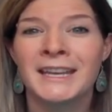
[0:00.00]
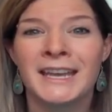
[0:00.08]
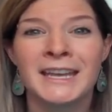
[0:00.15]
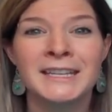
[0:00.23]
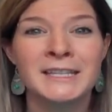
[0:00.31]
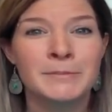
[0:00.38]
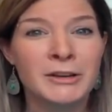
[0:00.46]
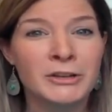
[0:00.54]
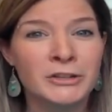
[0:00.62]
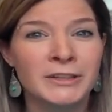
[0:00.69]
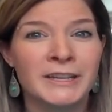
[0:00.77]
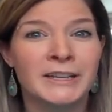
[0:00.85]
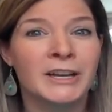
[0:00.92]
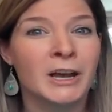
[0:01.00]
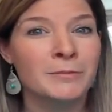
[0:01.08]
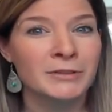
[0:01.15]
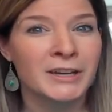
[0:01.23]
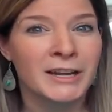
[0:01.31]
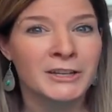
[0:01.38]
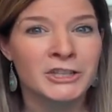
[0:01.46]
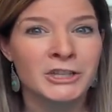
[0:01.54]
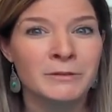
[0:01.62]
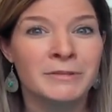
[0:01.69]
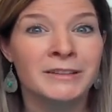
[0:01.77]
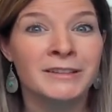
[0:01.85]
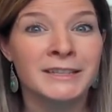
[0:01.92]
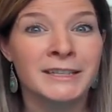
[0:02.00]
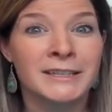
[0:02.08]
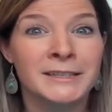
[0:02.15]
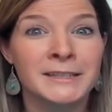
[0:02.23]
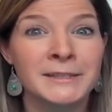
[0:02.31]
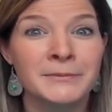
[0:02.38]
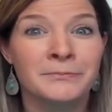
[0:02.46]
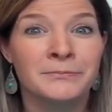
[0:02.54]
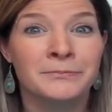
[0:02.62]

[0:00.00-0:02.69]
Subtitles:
and especially comprehension abilities.